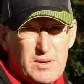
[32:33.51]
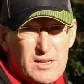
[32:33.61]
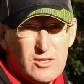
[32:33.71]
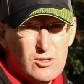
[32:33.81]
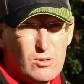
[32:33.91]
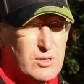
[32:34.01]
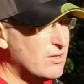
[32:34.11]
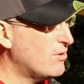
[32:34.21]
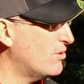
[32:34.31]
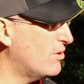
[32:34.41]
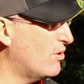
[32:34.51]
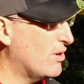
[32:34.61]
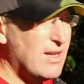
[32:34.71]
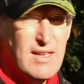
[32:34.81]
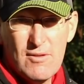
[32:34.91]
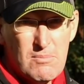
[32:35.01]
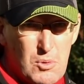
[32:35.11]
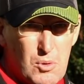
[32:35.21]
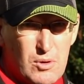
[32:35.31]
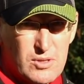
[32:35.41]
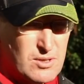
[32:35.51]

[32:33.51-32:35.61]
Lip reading: meters shorter, or even more.